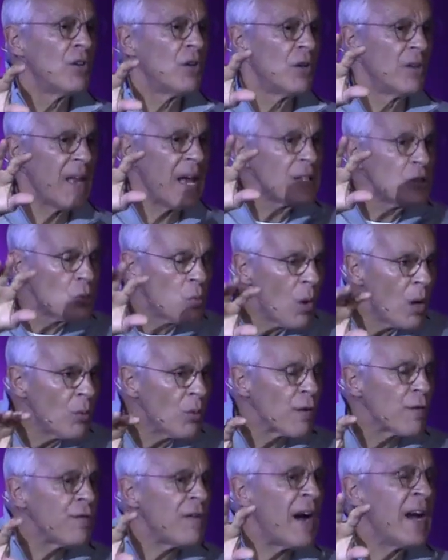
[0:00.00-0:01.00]
That's what we're
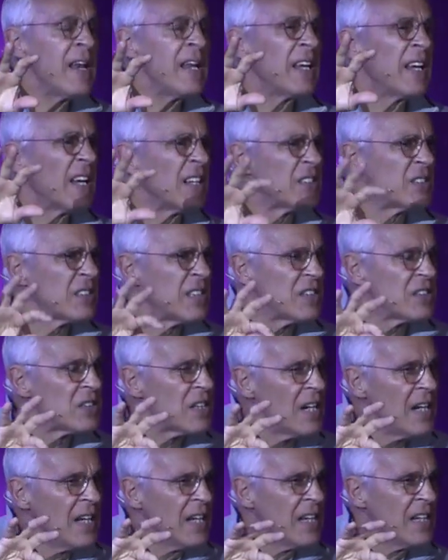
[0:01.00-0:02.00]
fighting against is
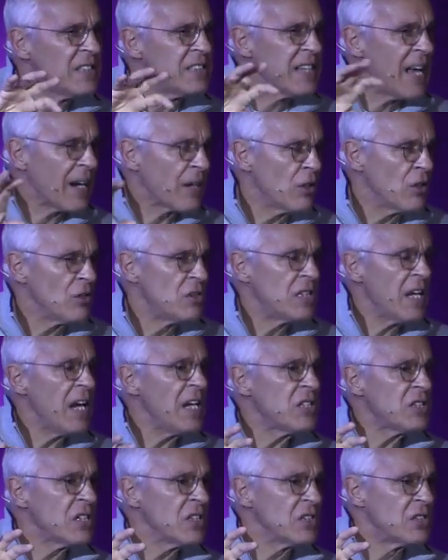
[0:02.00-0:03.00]
his
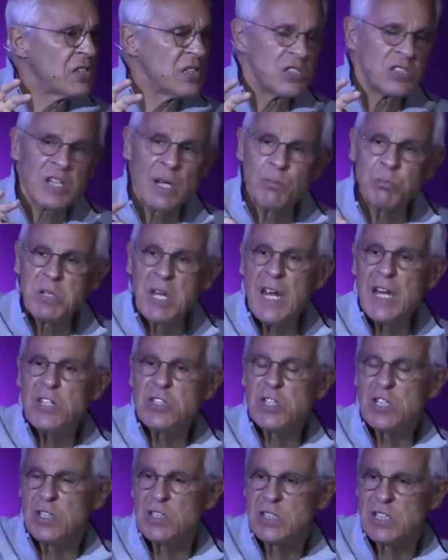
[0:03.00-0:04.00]
accusations, his
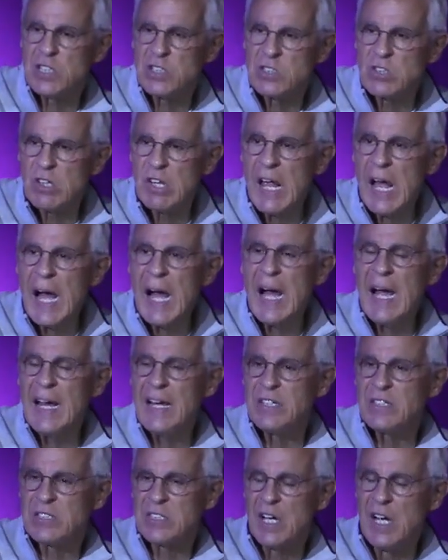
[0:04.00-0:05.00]
temptations, his
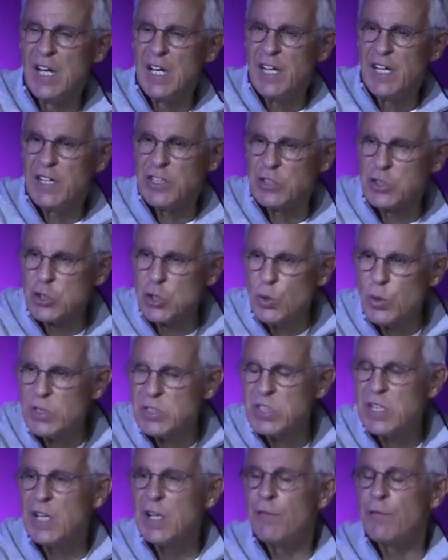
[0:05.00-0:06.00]
lies, his
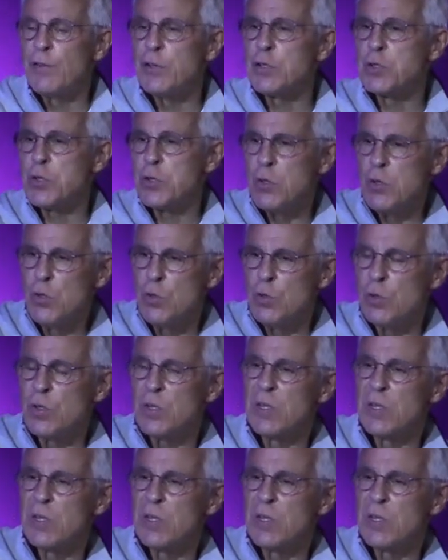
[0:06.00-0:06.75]
twisting of the truth.